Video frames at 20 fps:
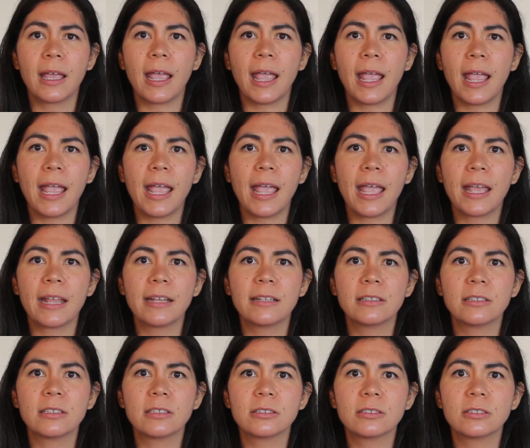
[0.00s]

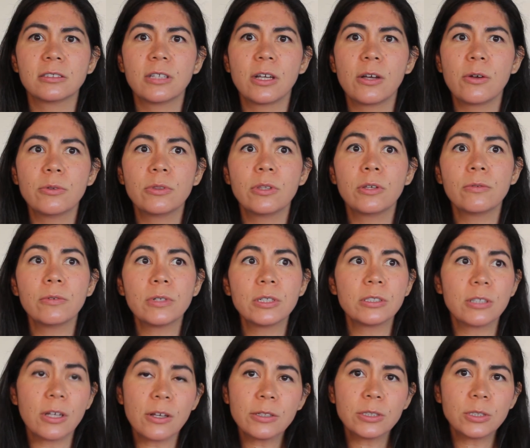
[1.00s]
And so the
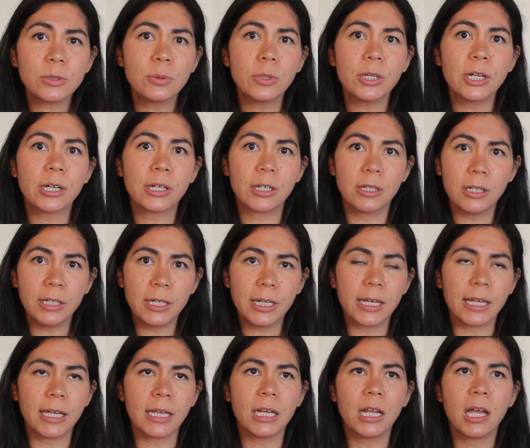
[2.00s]
results were
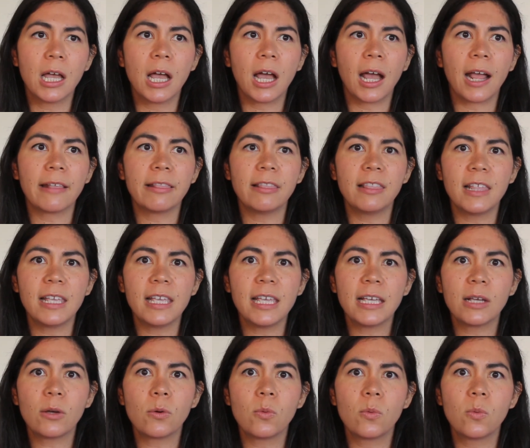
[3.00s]
good. I
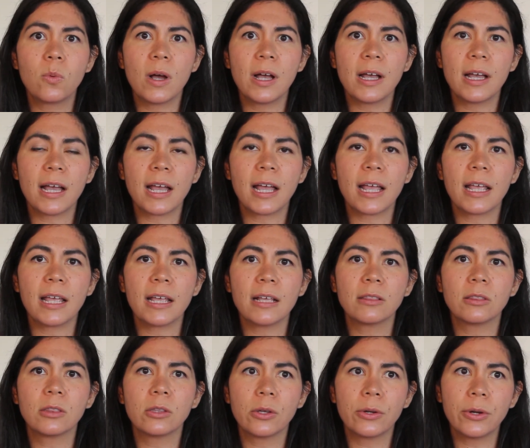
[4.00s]
think what I
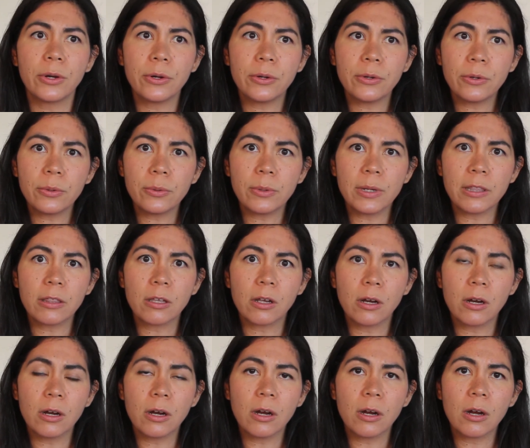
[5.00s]
learned with
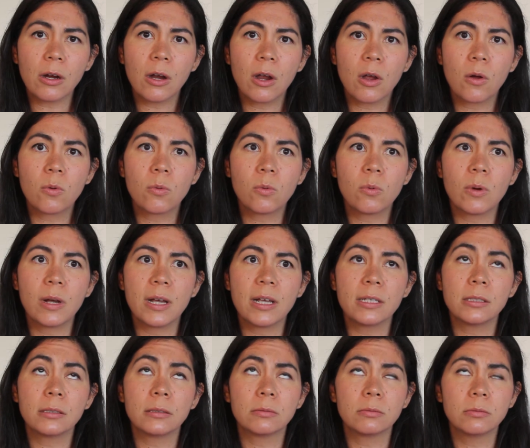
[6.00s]
her
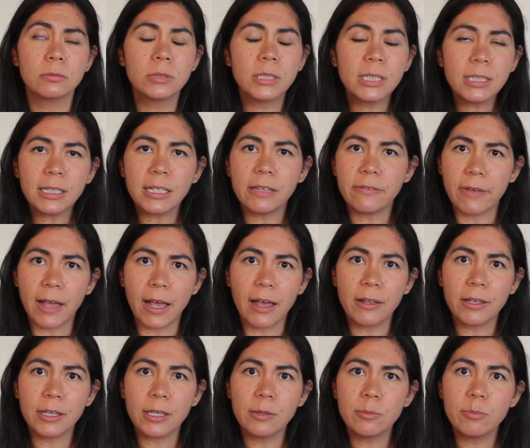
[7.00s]
was really
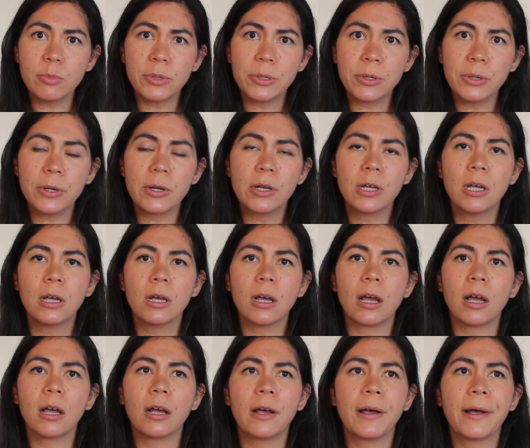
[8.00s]
valuable.
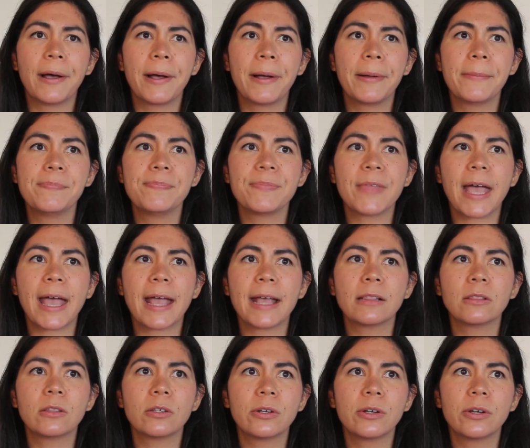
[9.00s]
Um, I
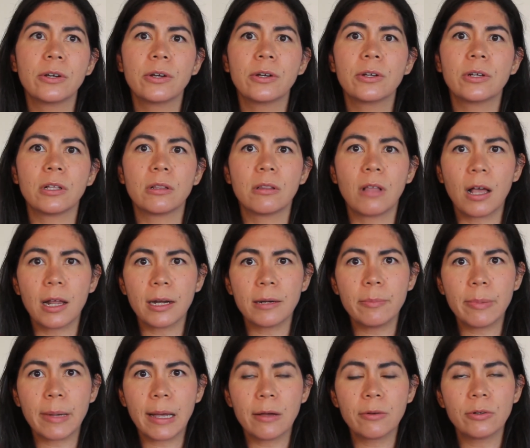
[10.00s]
learned a lot
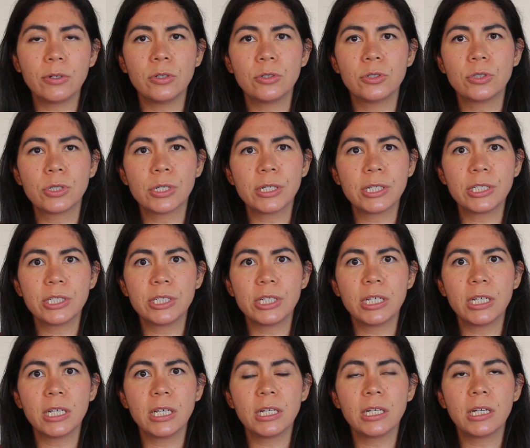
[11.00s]
about
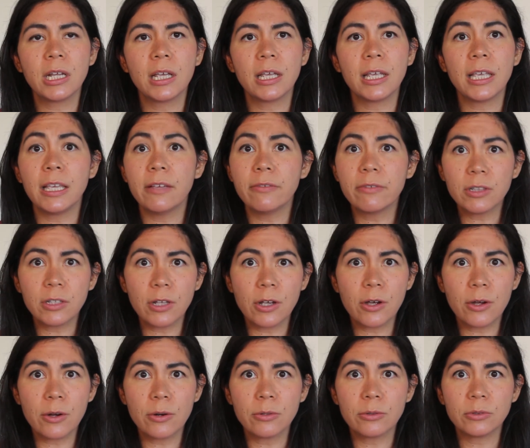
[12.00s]
nutrition, even
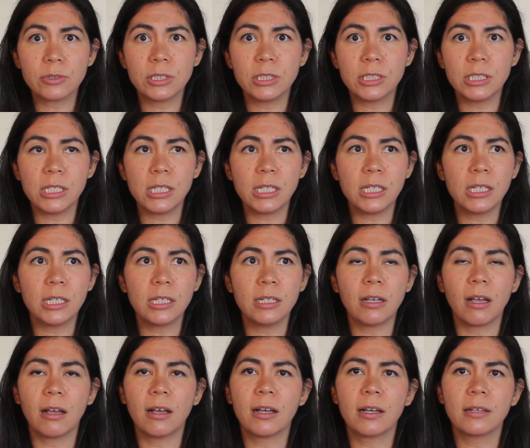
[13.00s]
though
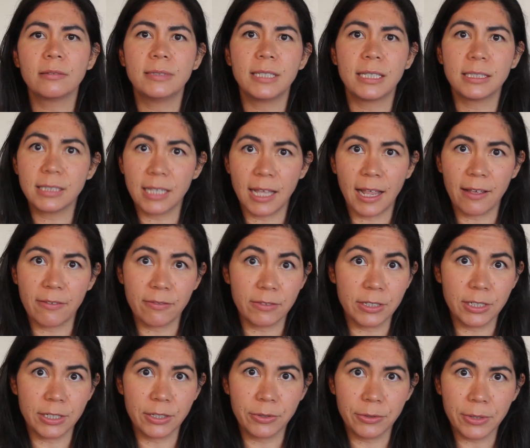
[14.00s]
she uh, doesn't have a
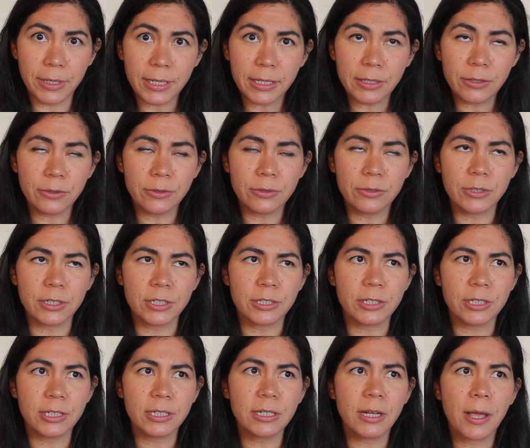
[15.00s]
degree in
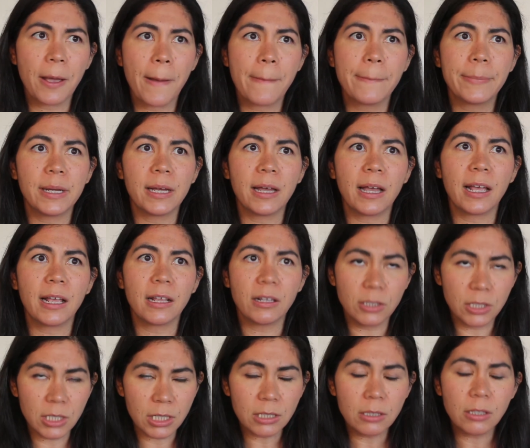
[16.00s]
nutrition, but I
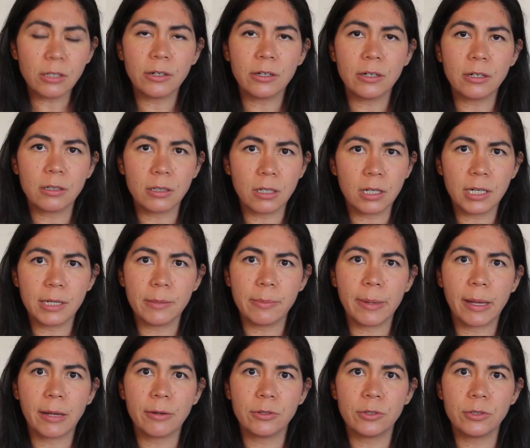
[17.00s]
did learn a lot
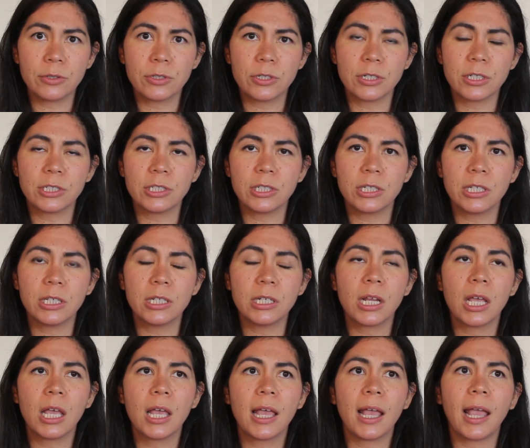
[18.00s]
about
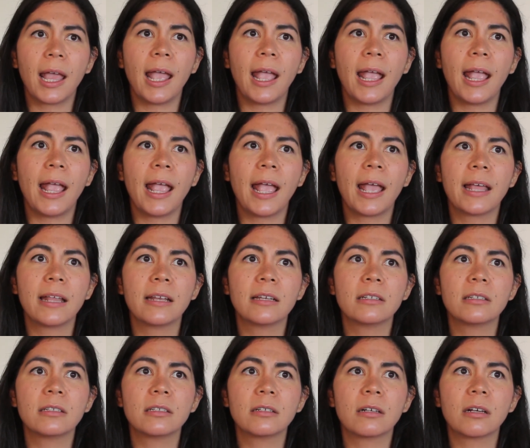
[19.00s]
nutrition,
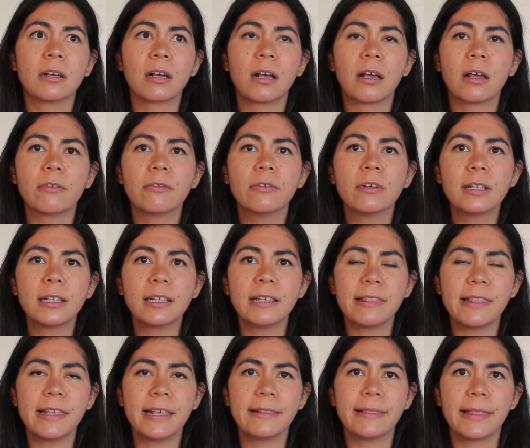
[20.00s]
and I really
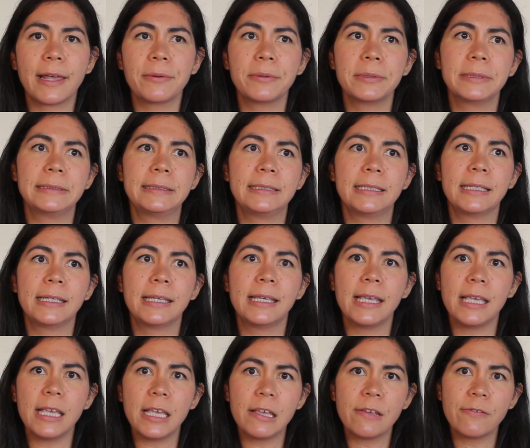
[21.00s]
think that was the
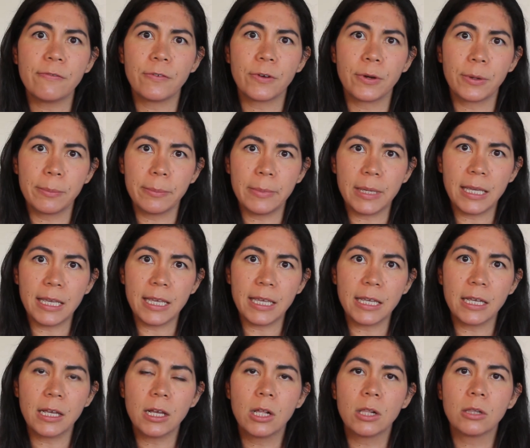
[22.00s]
key for
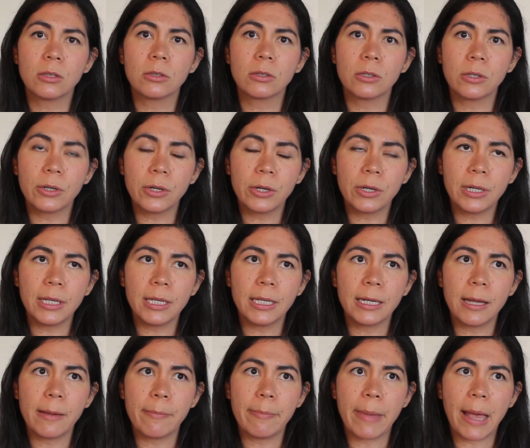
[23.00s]
me,
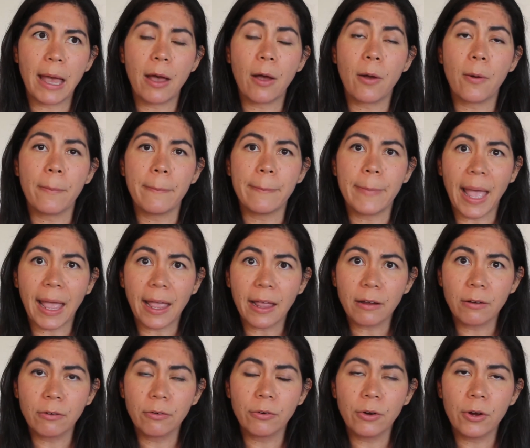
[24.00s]
learning about
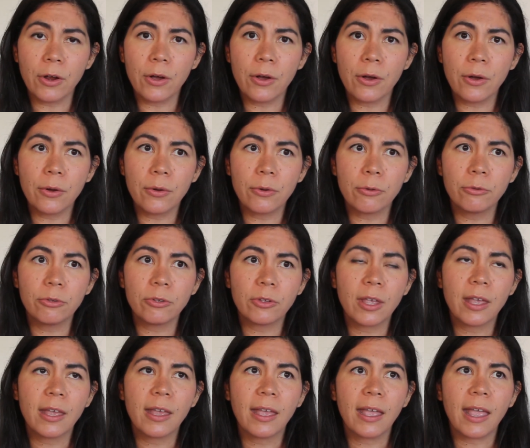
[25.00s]
macros,
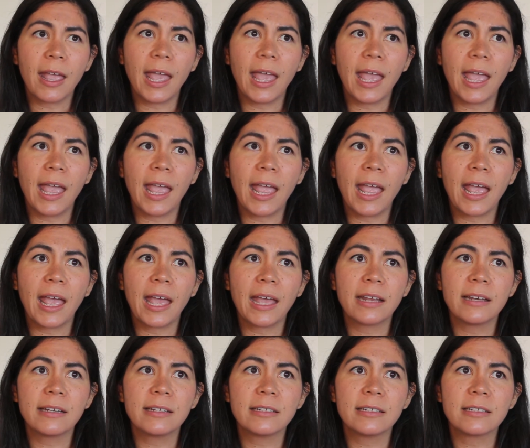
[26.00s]

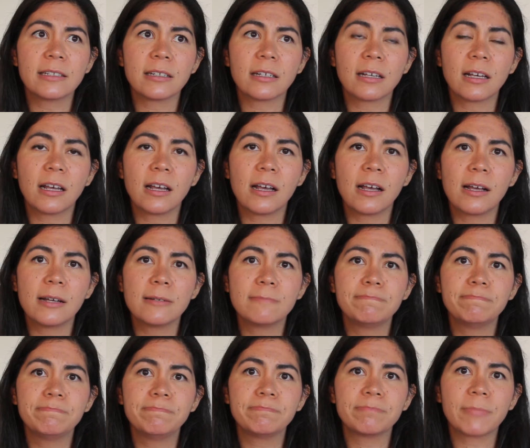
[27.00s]
and
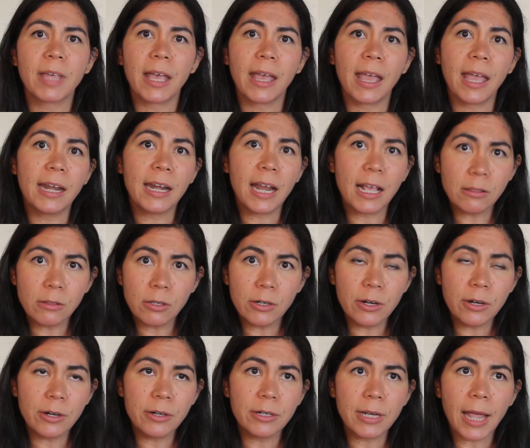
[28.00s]
um, and I
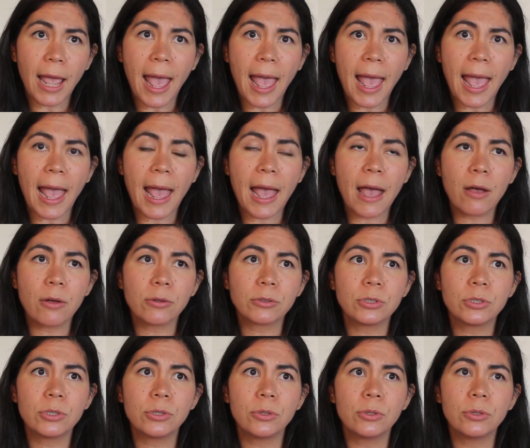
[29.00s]
learned how
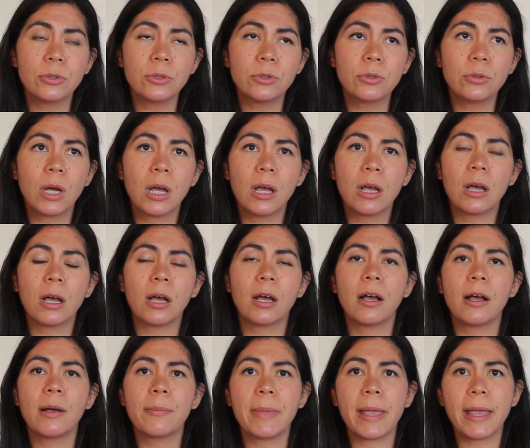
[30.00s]
to
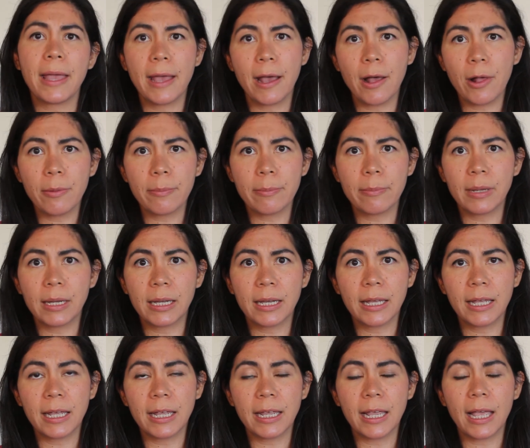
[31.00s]
um, help
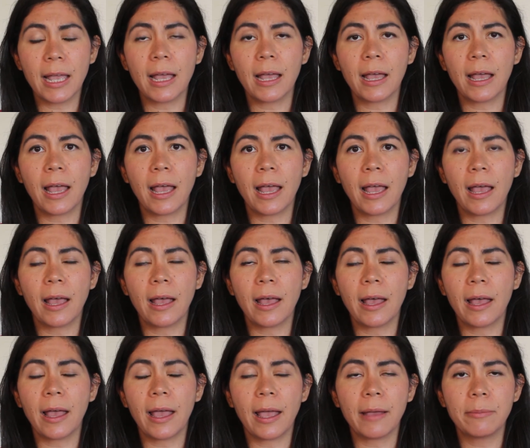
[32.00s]
my
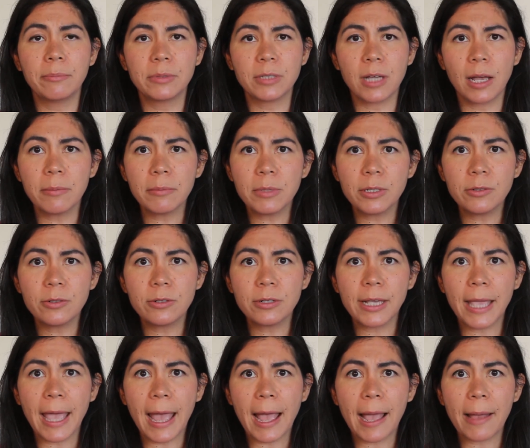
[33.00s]
uh, abdominal
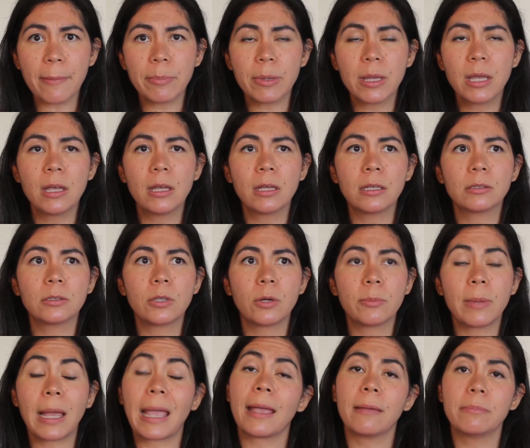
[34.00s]
gap. So
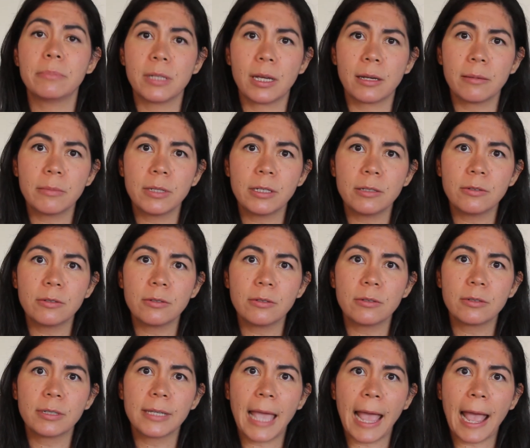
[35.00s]
my
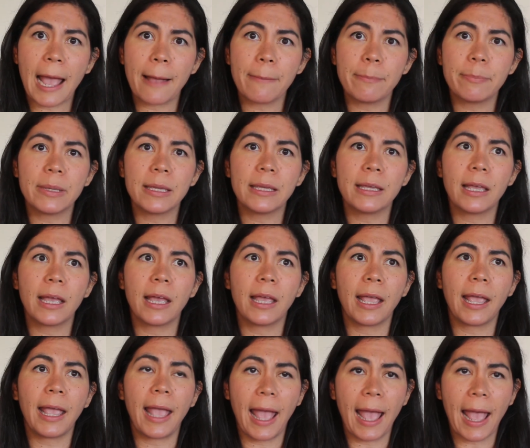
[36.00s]
abdominal gap
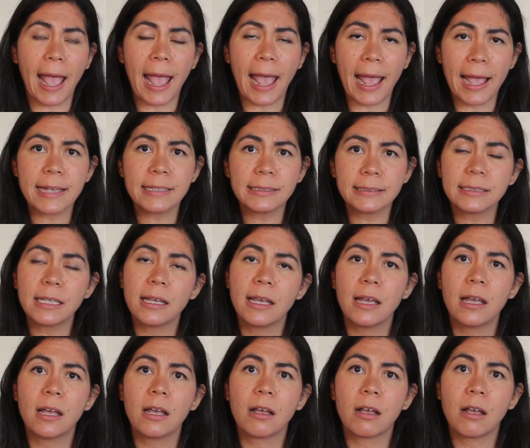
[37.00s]
ha has
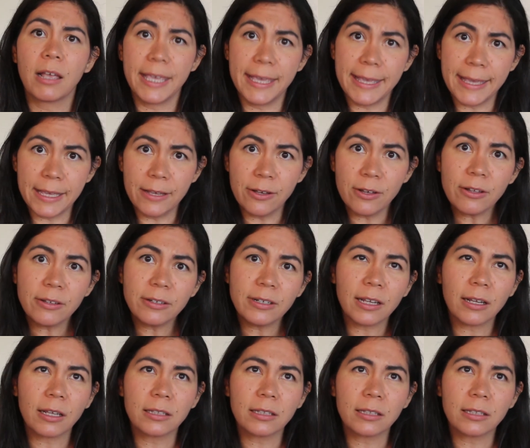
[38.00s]
healed.